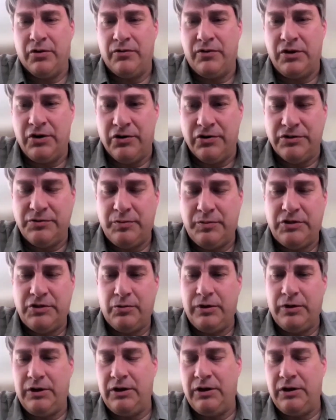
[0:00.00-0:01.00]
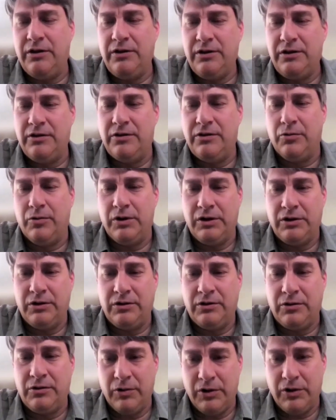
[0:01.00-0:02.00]
of years between the
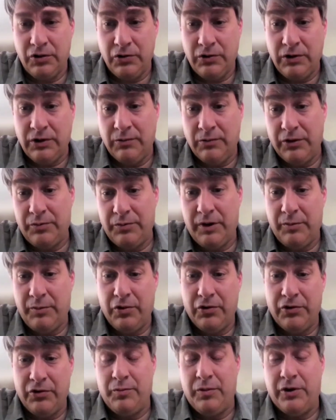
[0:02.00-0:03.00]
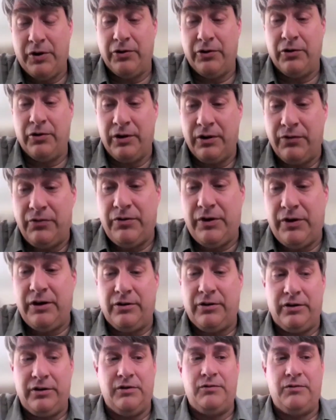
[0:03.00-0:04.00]
reunion with my birth mother and
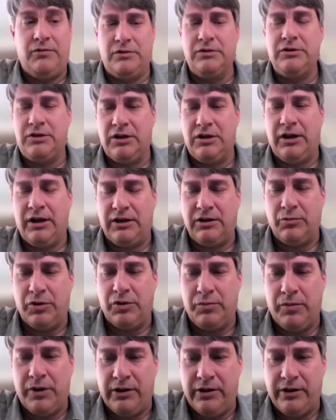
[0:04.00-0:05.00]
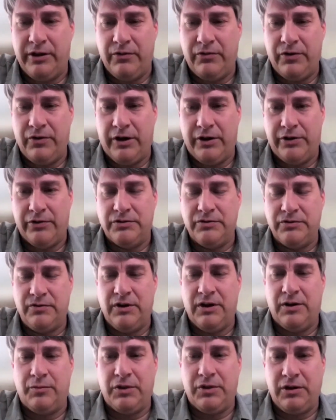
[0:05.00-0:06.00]
finally connecting with my late father's
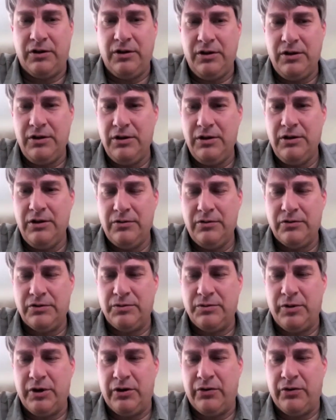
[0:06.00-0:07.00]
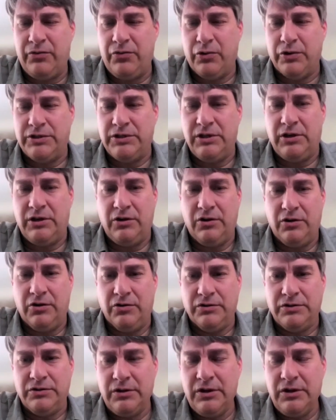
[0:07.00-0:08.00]
family was about 14
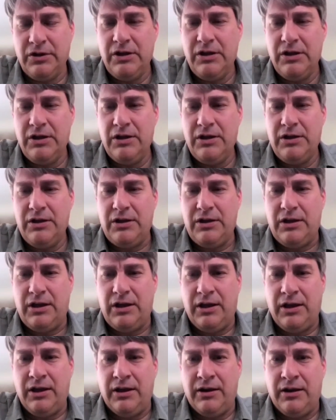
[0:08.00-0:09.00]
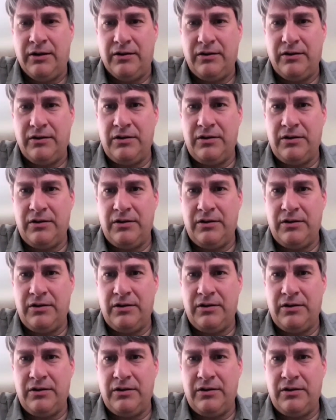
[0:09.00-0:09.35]
years. And